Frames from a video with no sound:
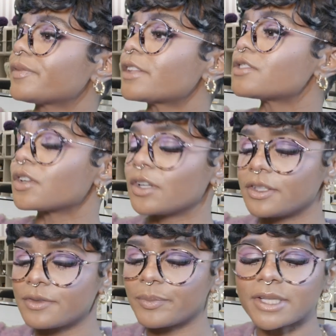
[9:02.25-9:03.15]
that's good,
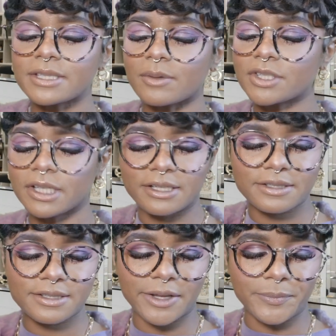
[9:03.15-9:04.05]
because I was gonna
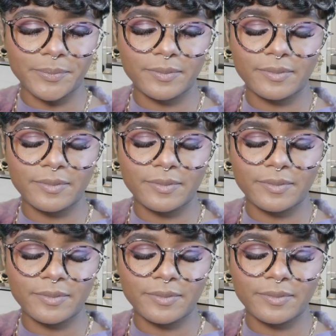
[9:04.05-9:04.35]
say